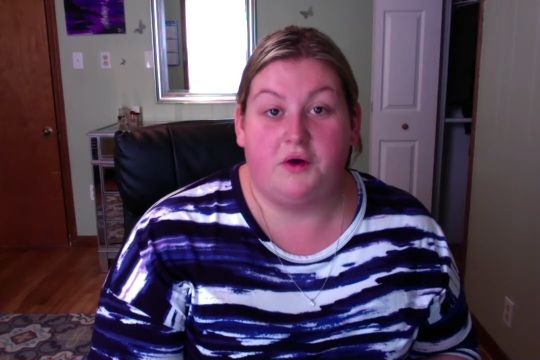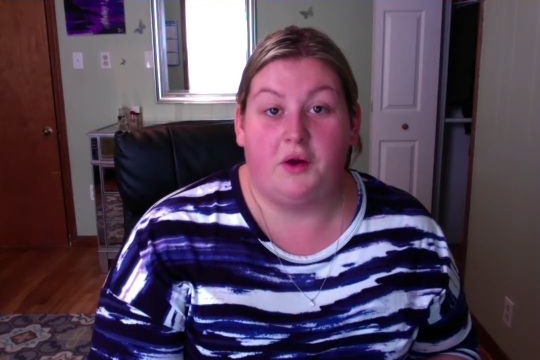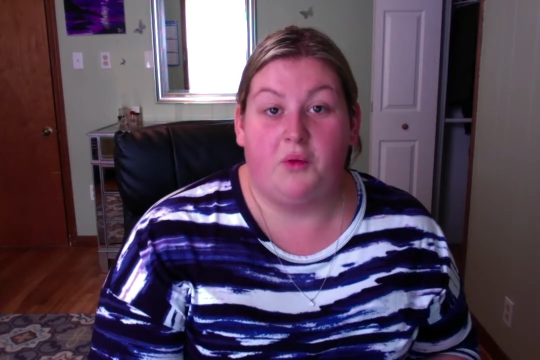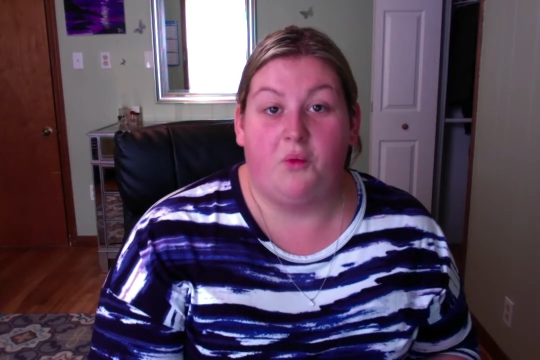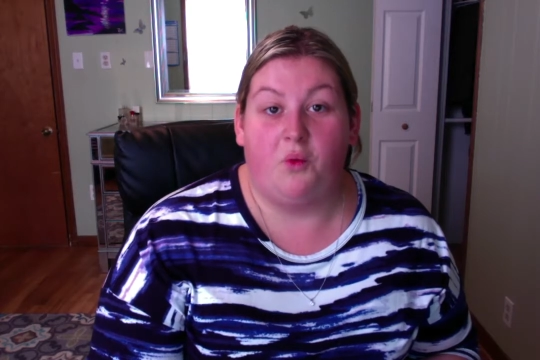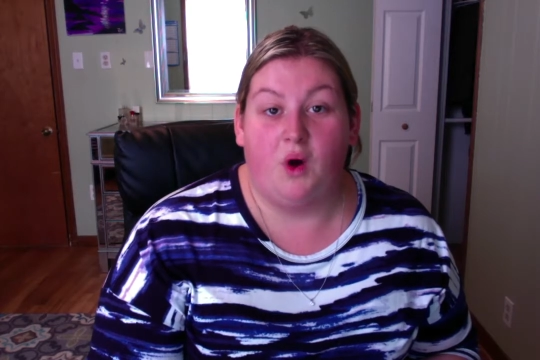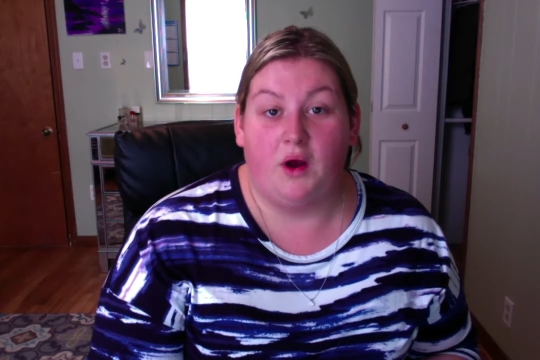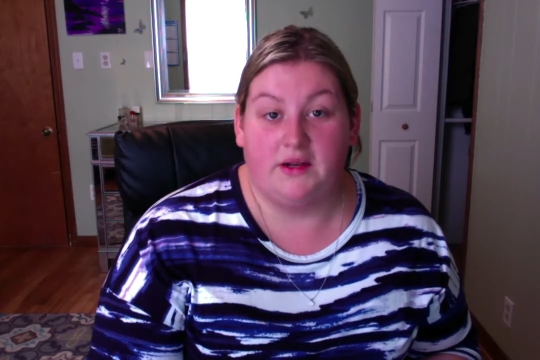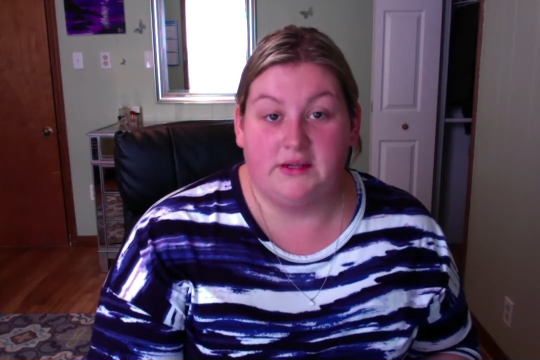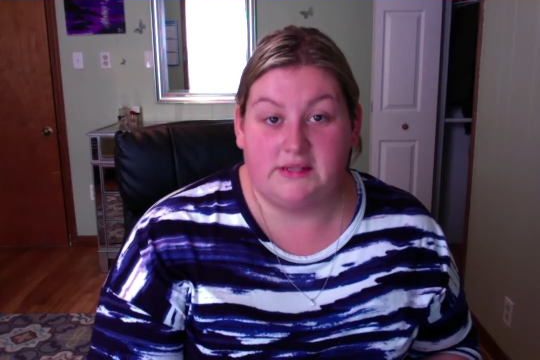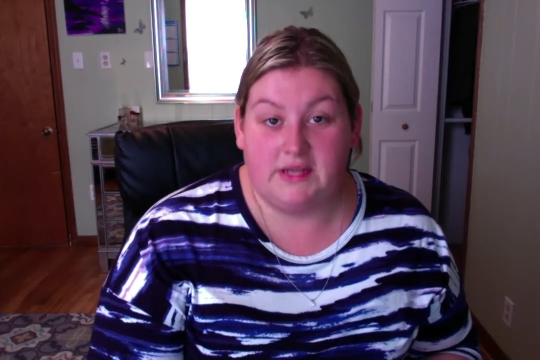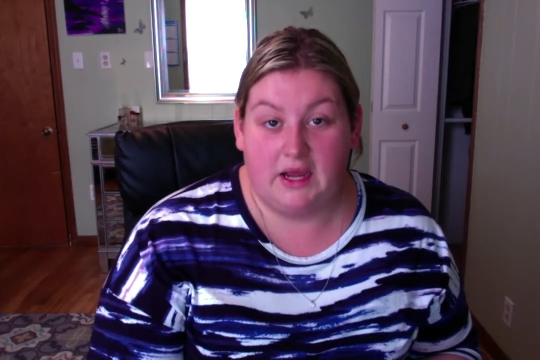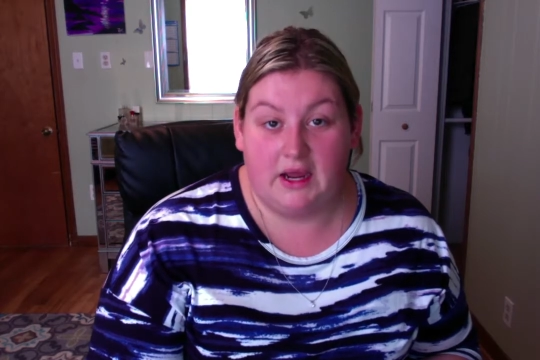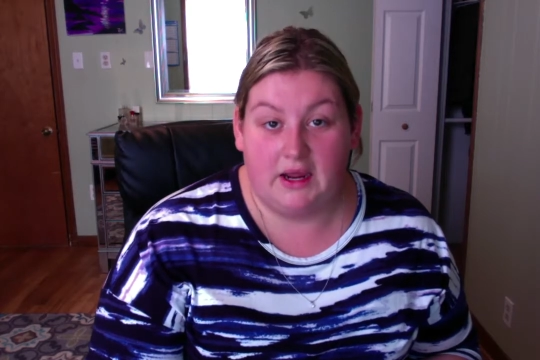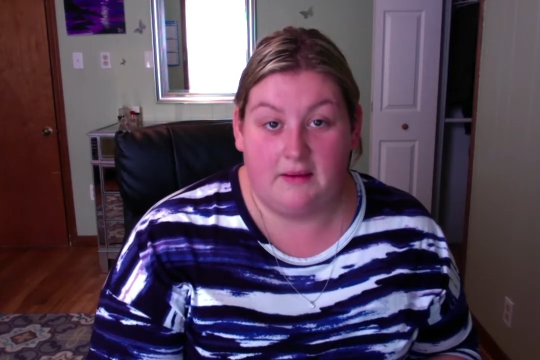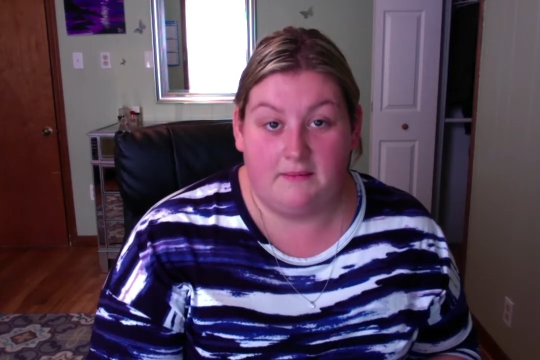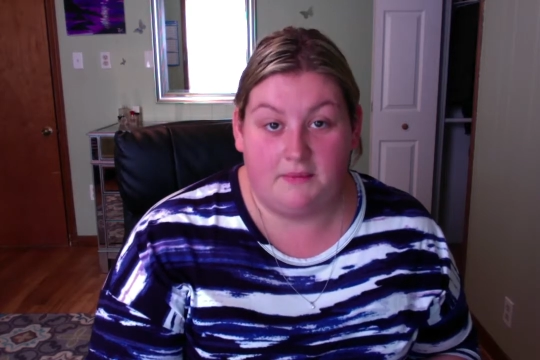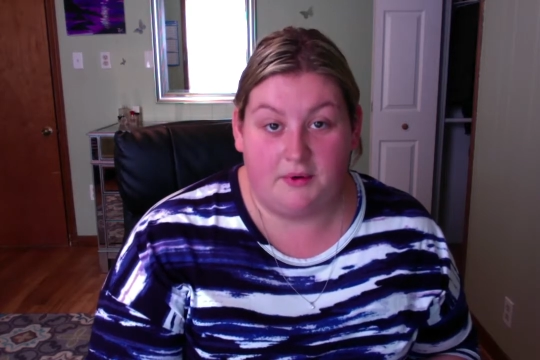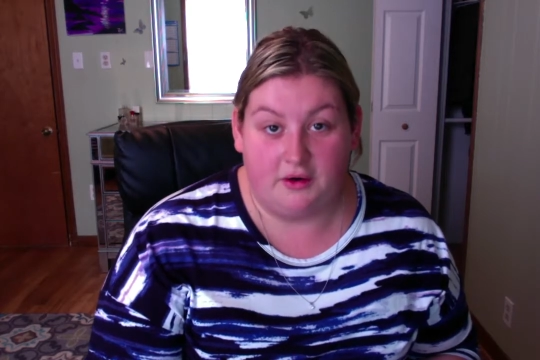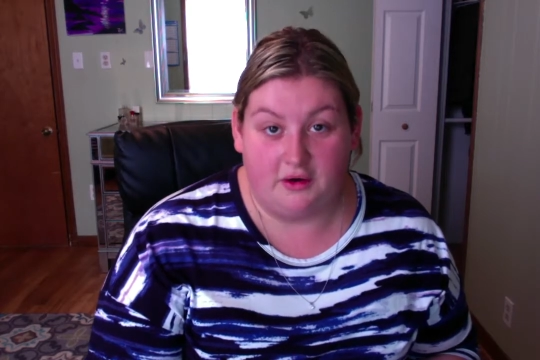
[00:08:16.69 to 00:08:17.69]
a
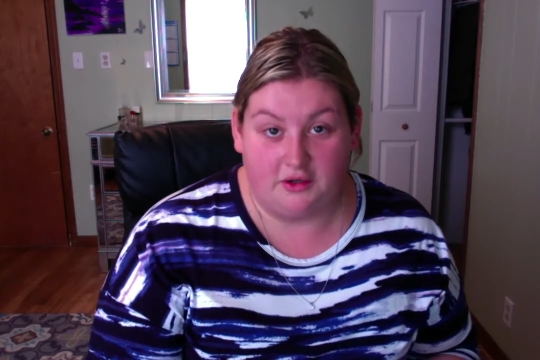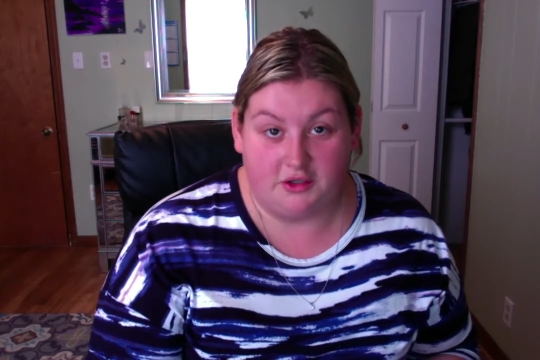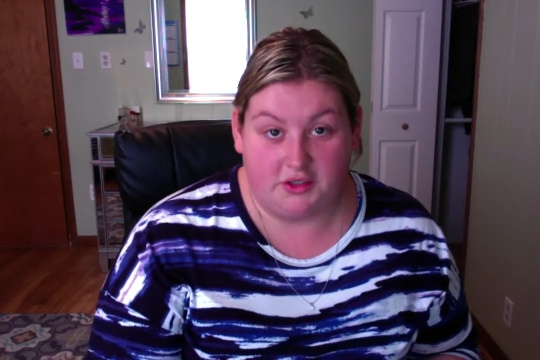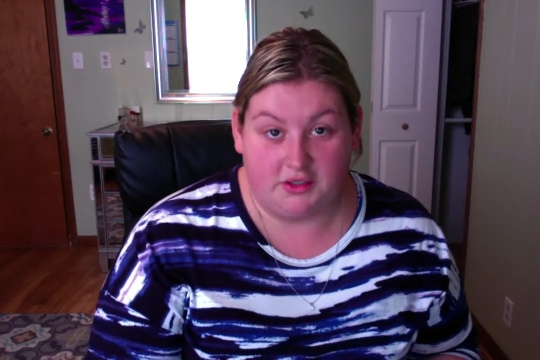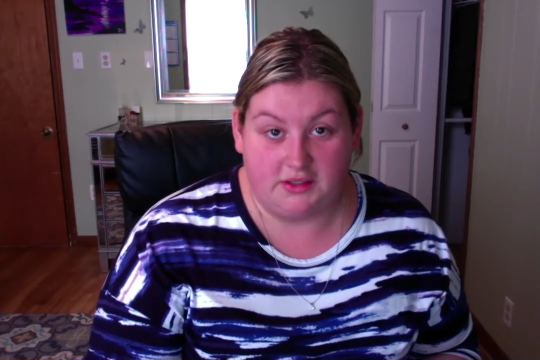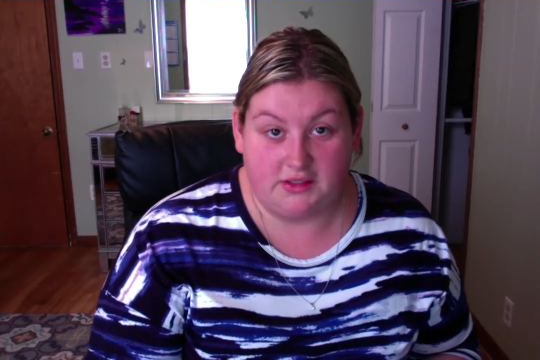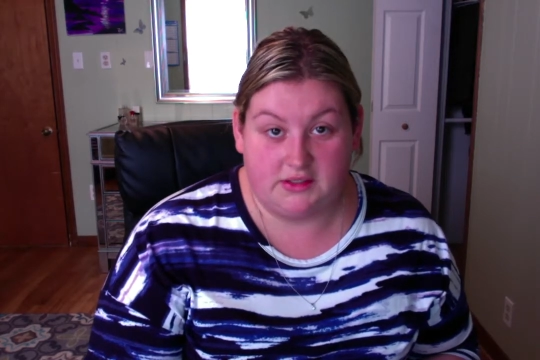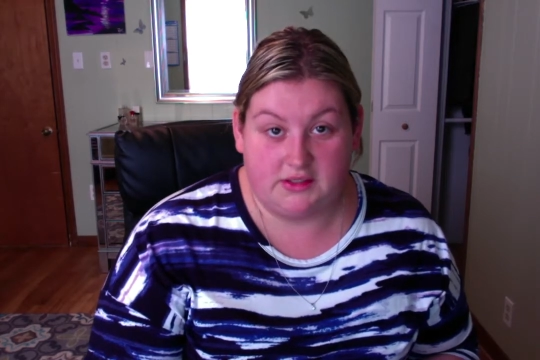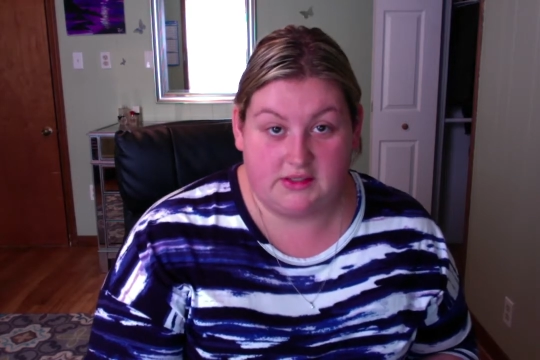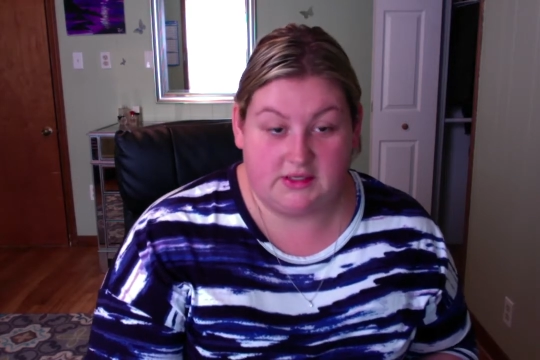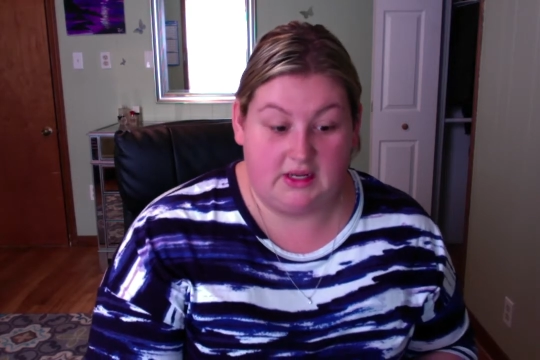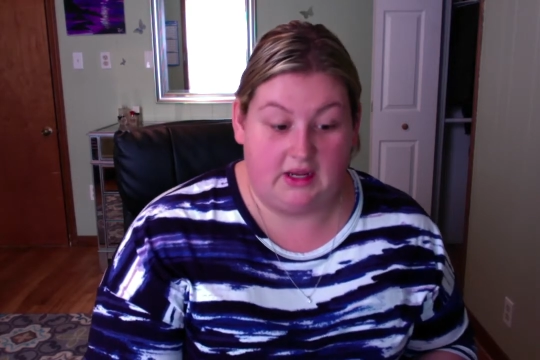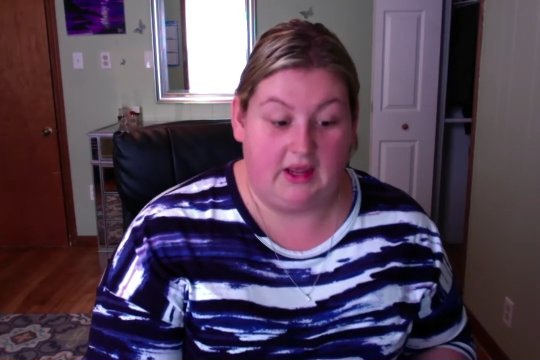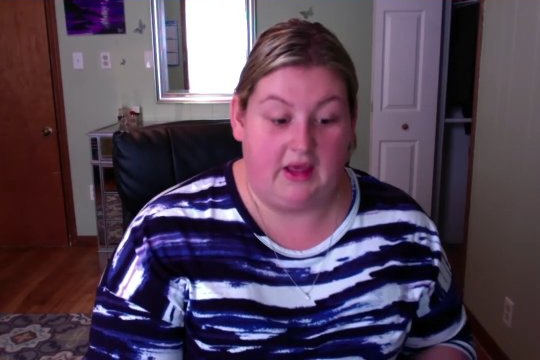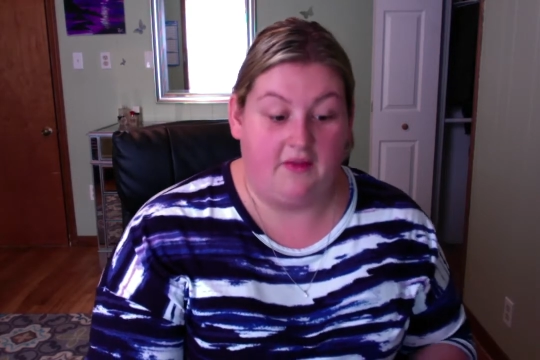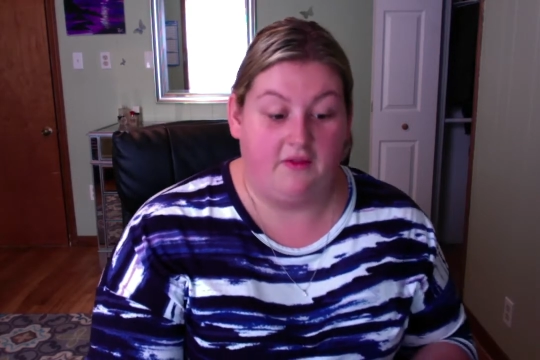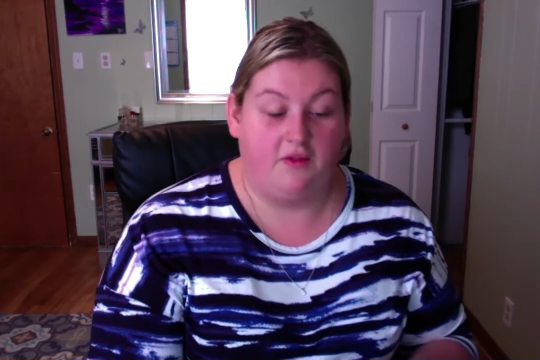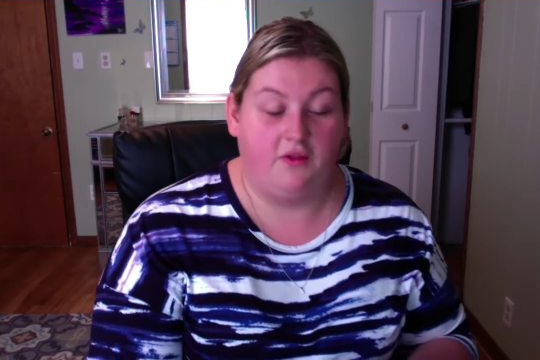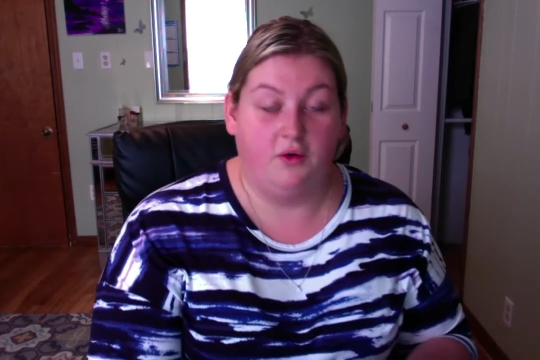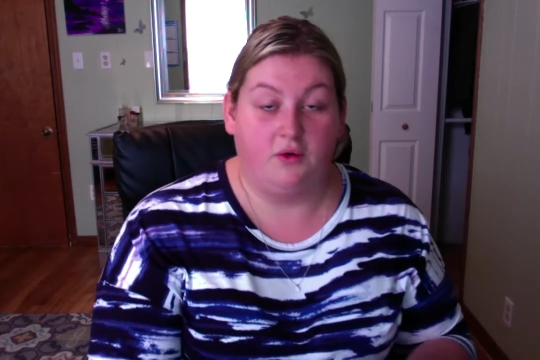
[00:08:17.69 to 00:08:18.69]
one-time purchase to
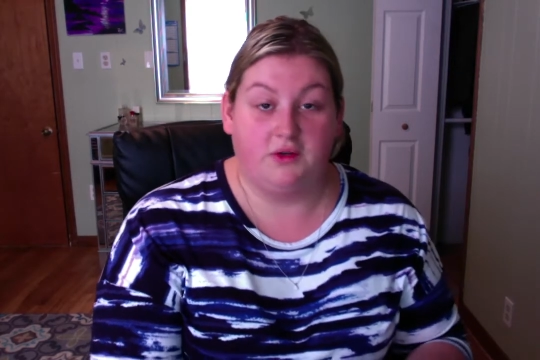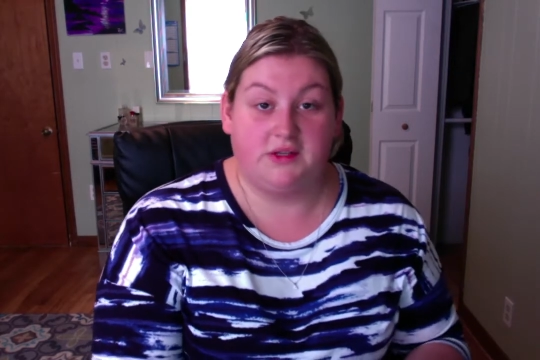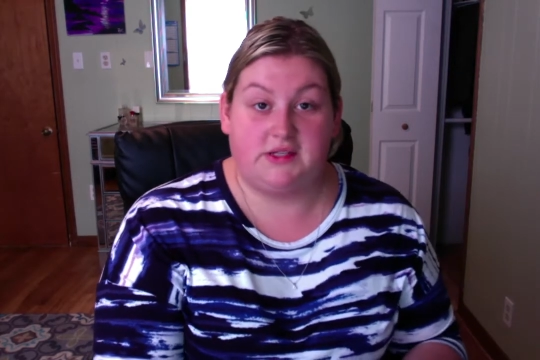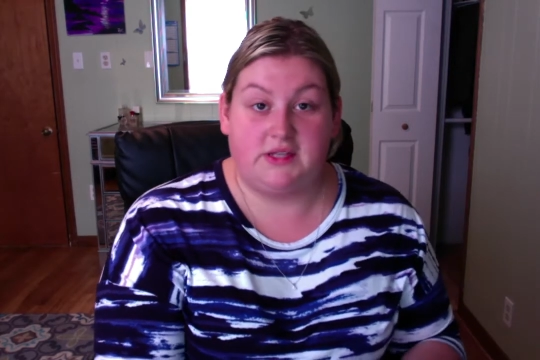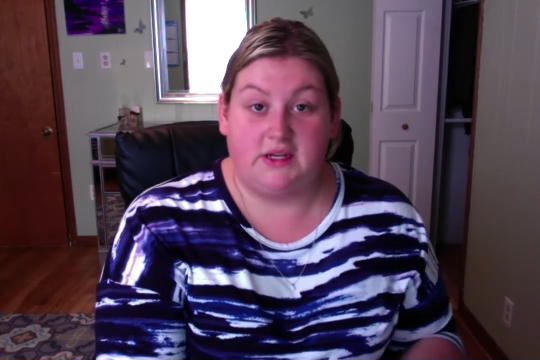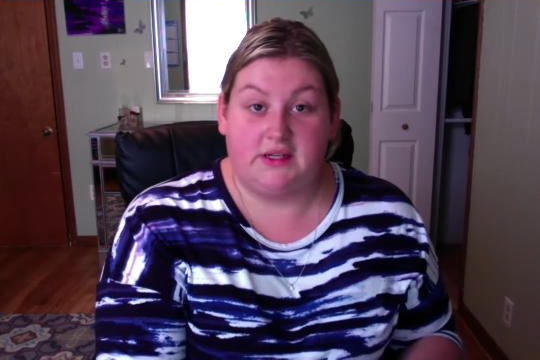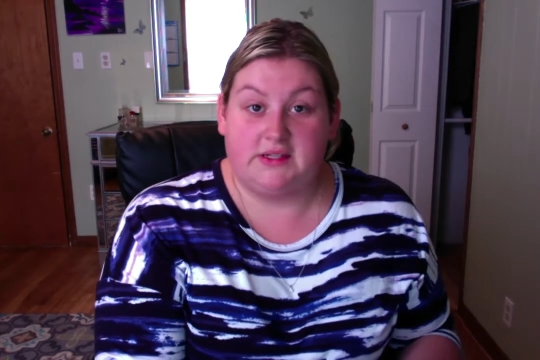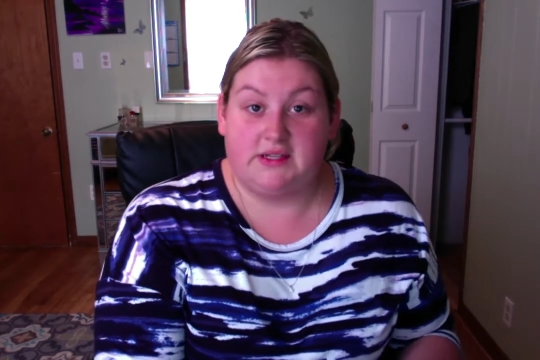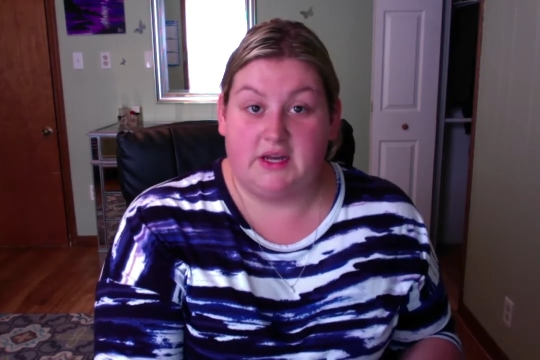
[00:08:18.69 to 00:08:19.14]
get those things